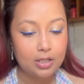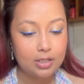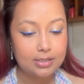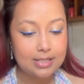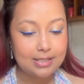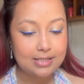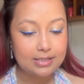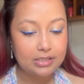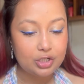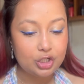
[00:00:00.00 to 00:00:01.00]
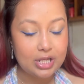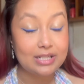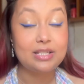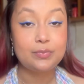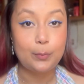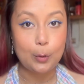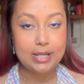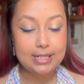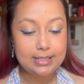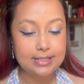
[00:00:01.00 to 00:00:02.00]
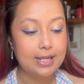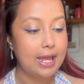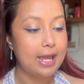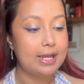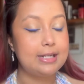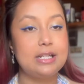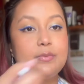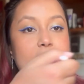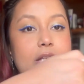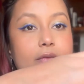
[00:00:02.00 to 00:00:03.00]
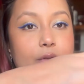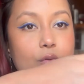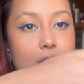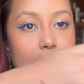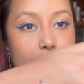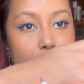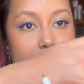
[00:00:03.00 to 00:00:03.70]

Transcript: This is in the shade Spoiled, and let me give you a quick